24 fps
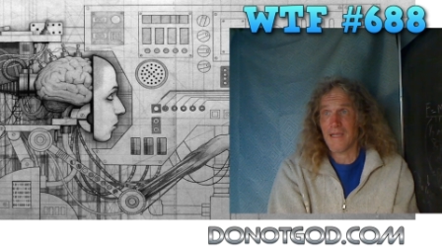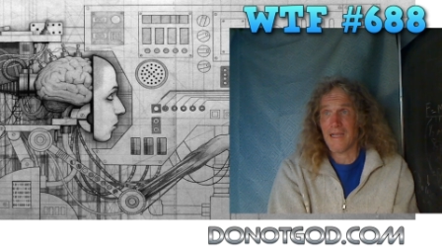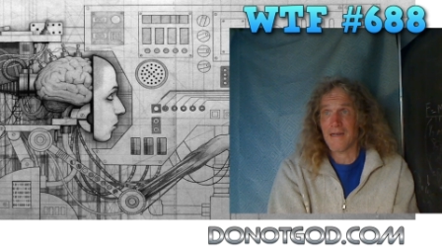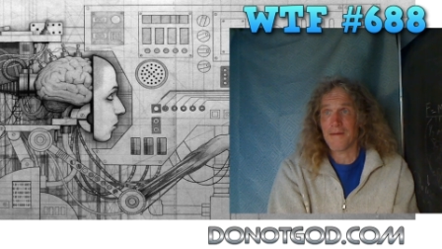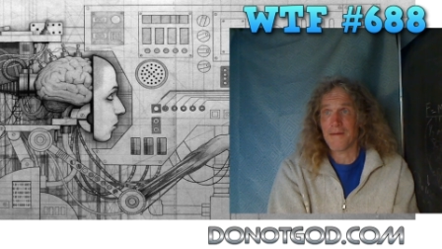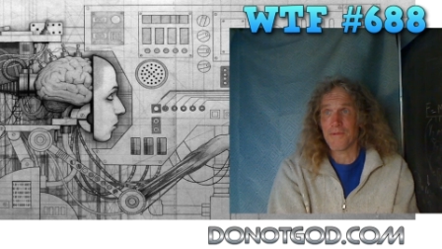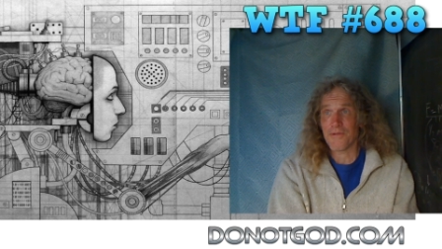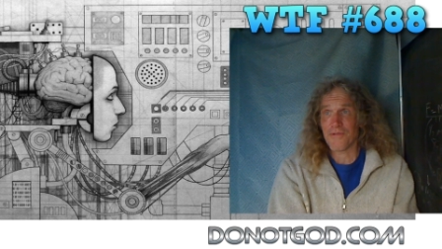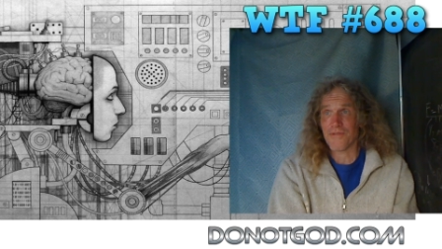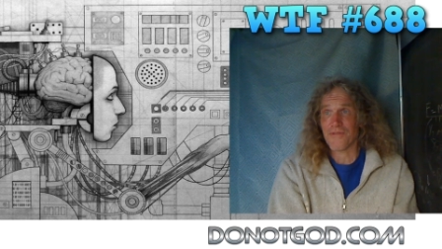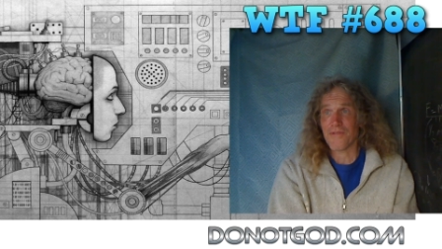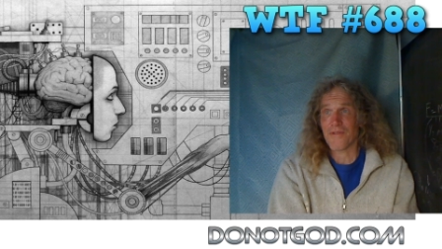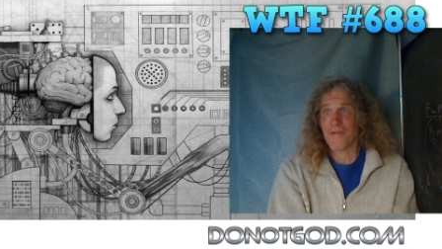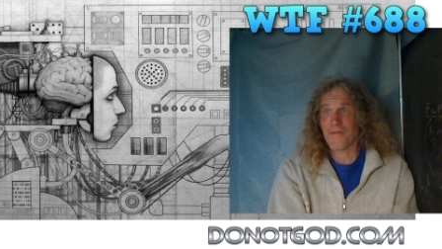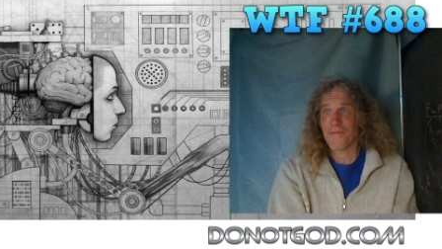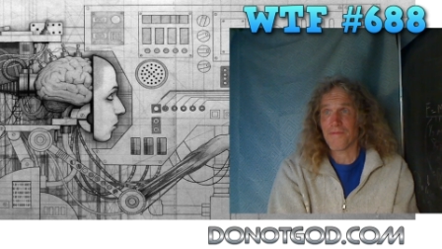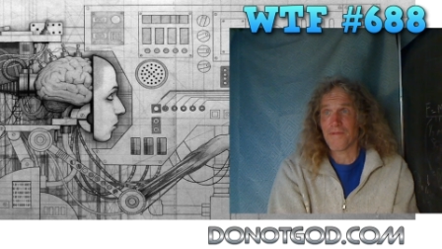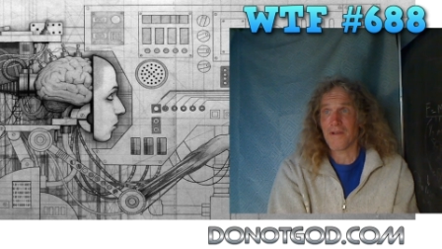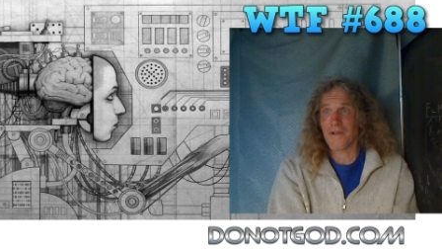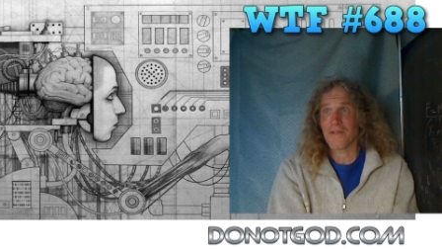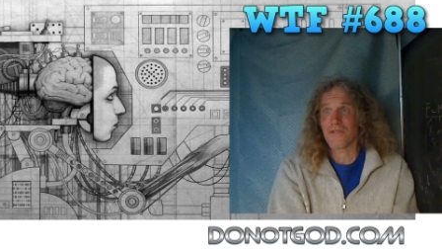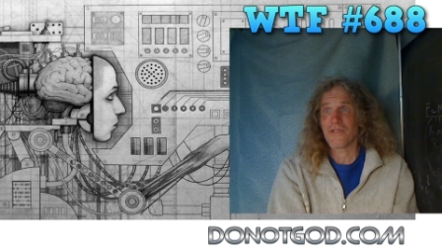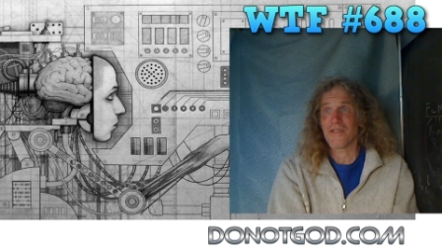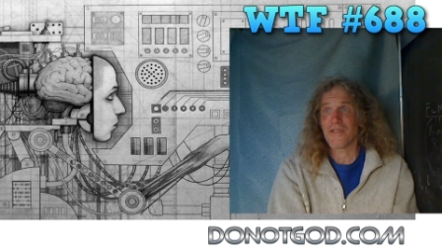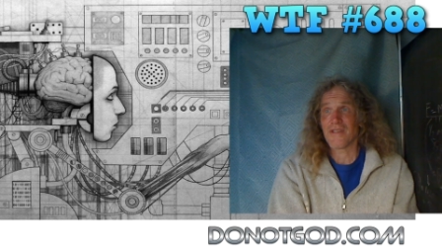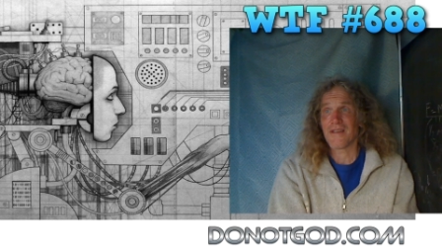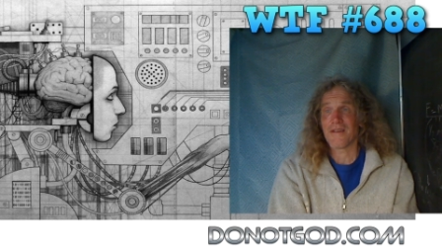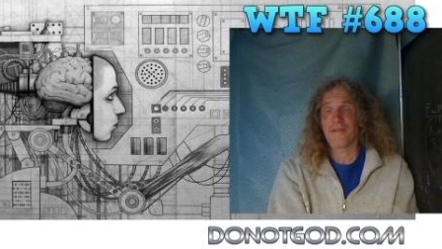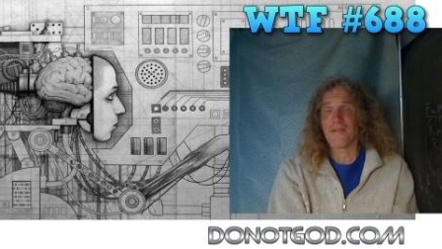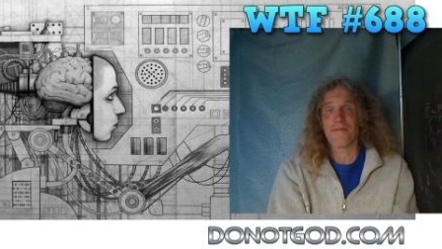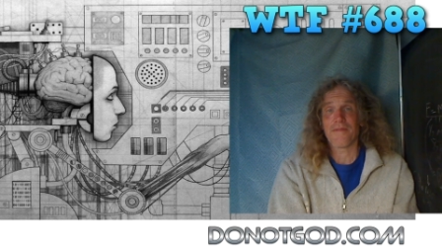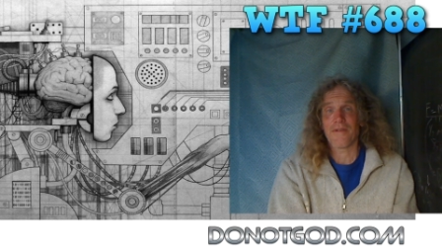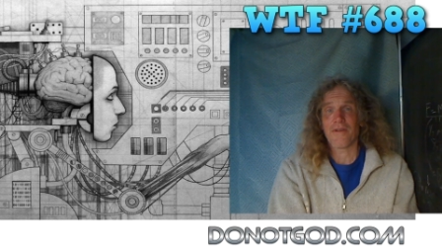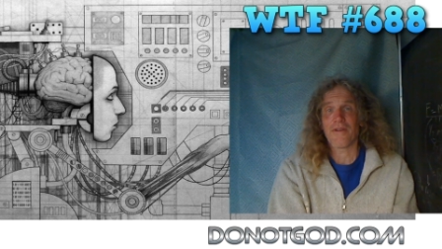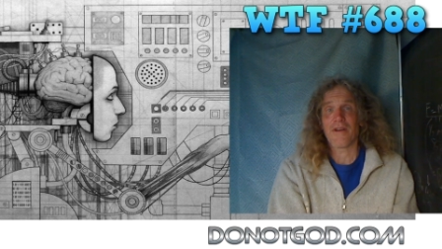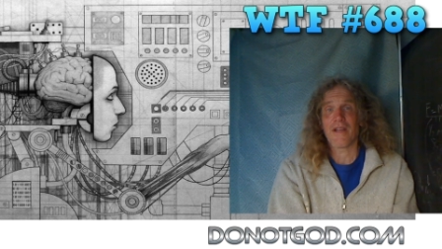animals are
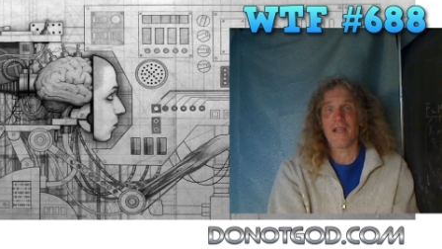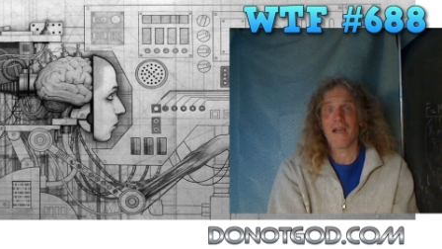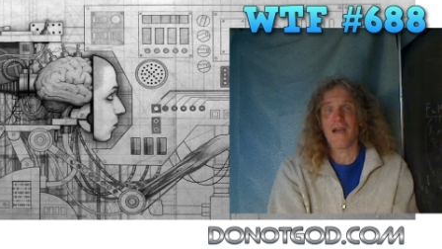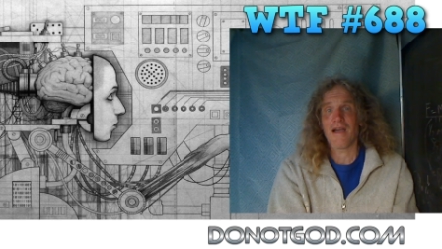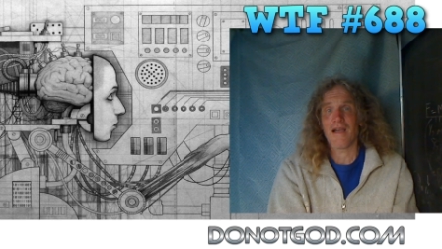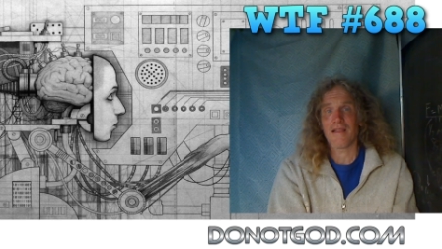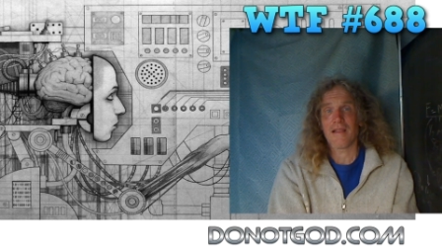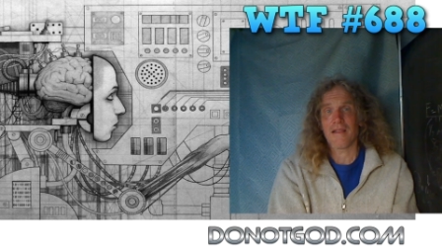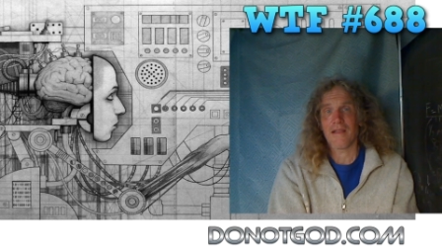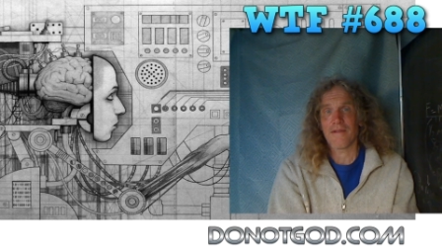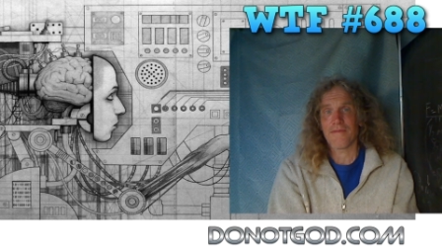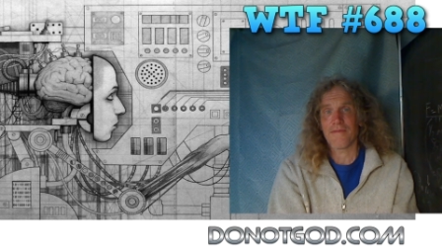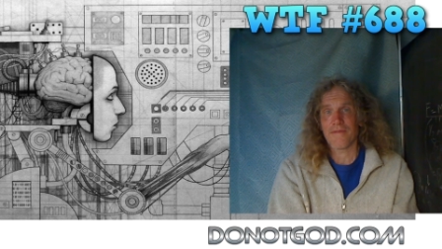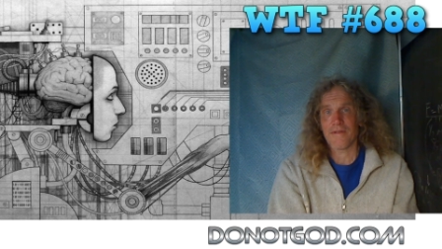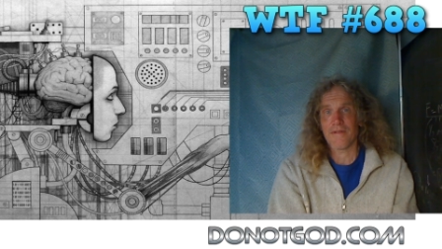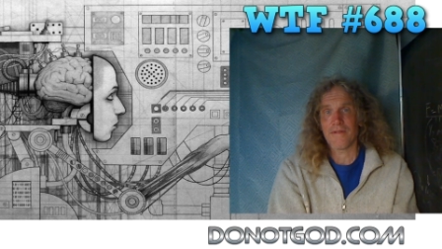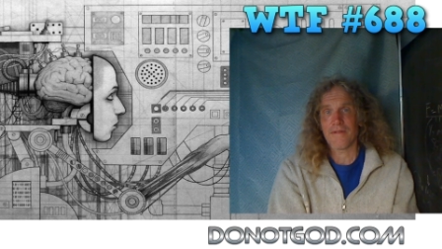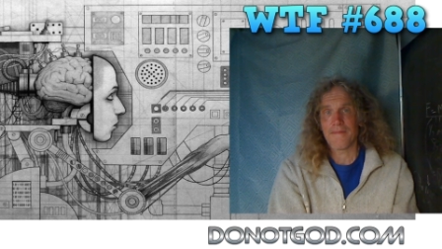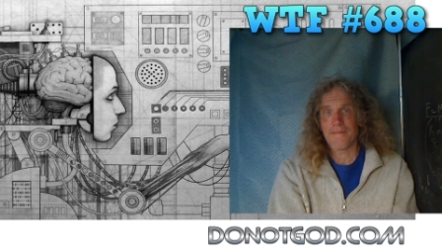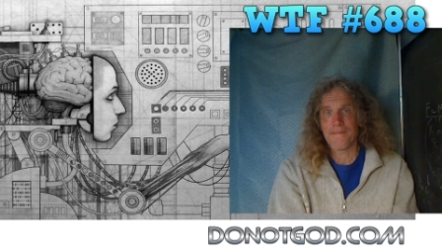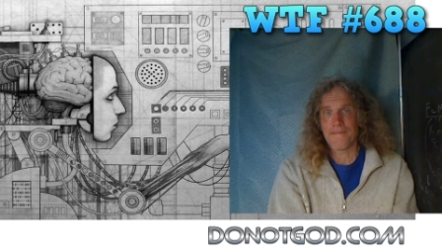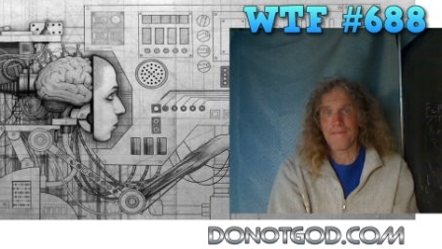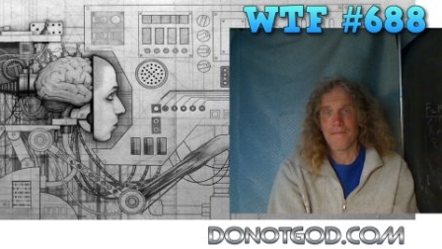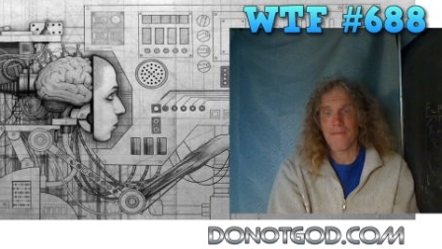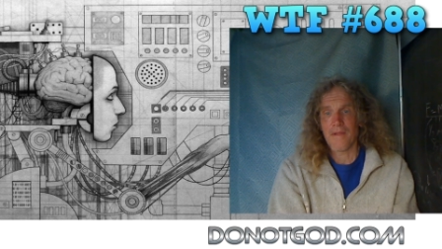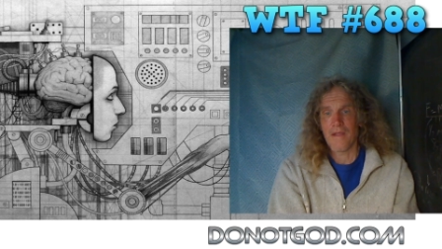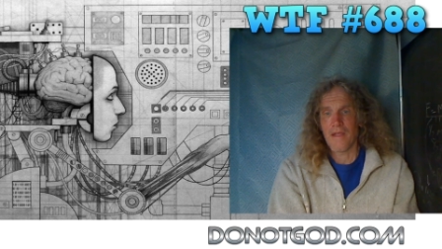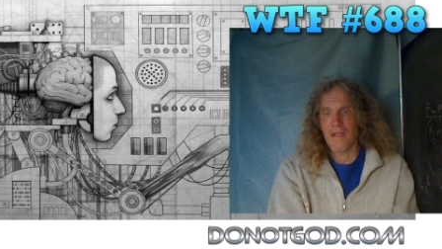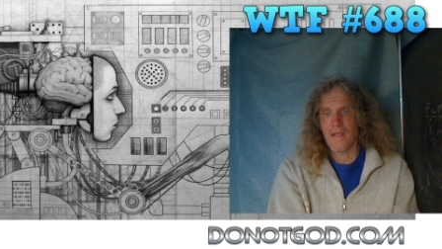functioning at a very high level.